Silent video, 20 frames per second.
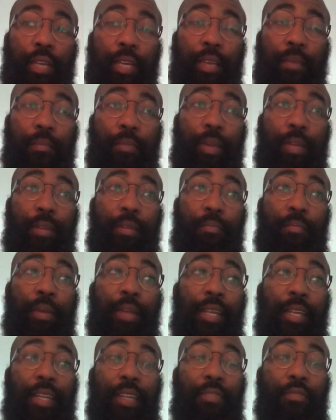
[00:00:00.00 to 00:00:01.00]
can mean
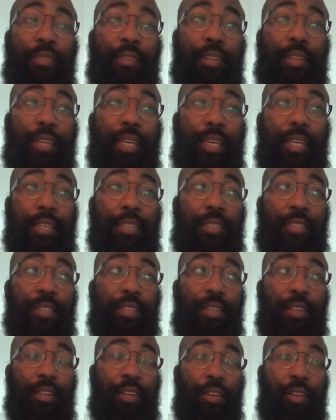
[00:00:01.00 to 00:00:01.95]
many different things.